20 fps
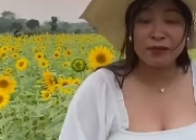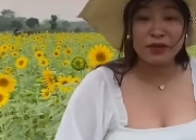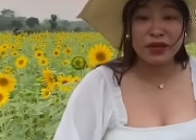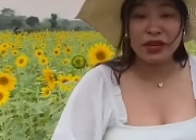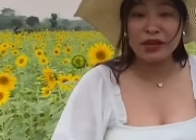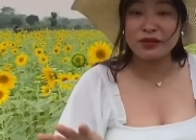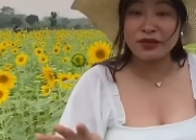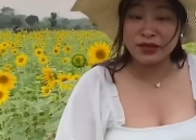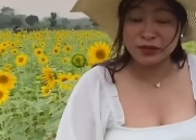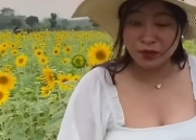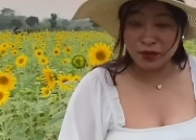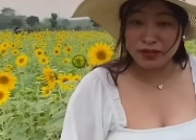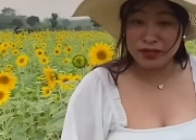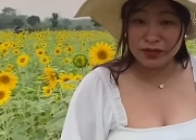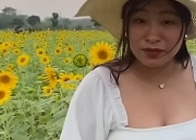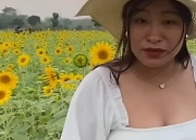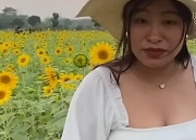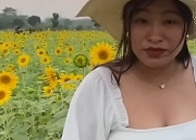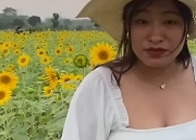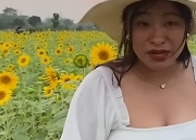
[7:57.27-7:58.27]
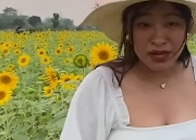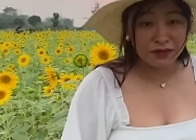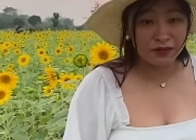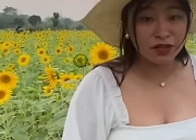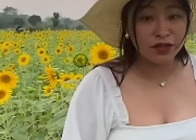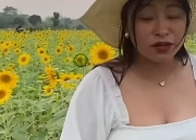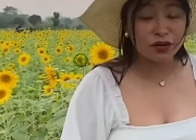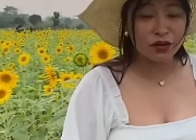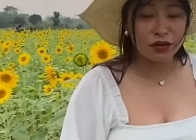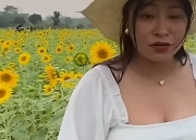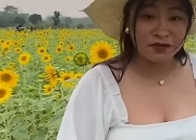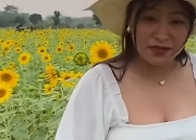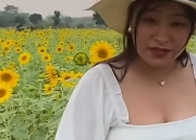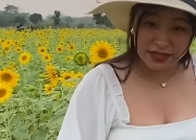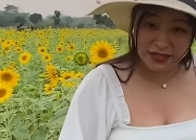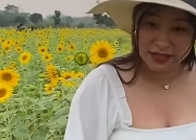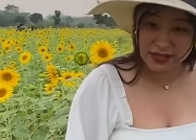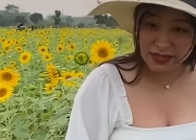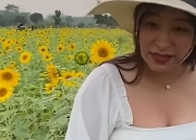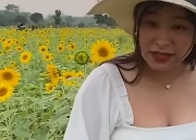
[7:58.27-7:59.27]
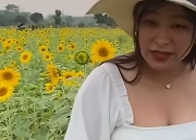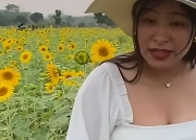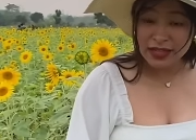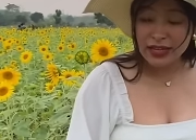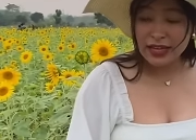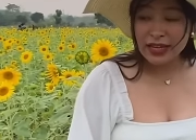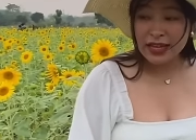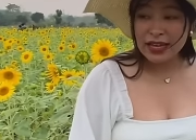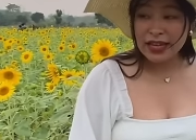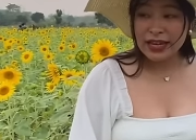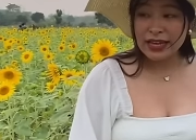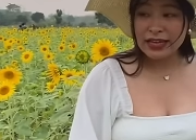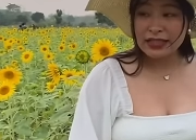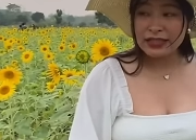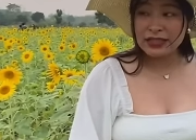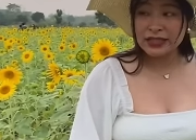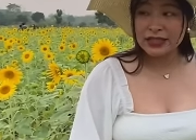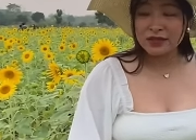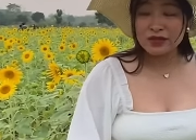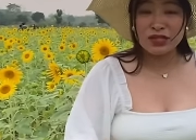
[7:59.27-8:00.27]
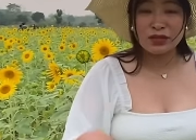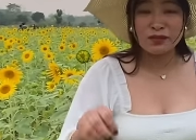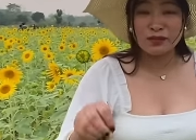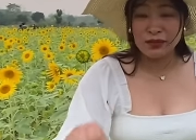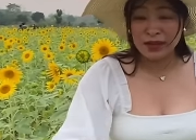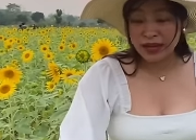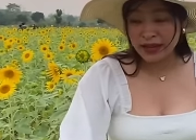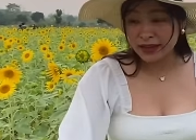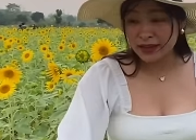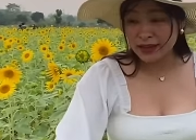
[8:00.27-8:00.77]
Be a responsible traveler or a visitor and respect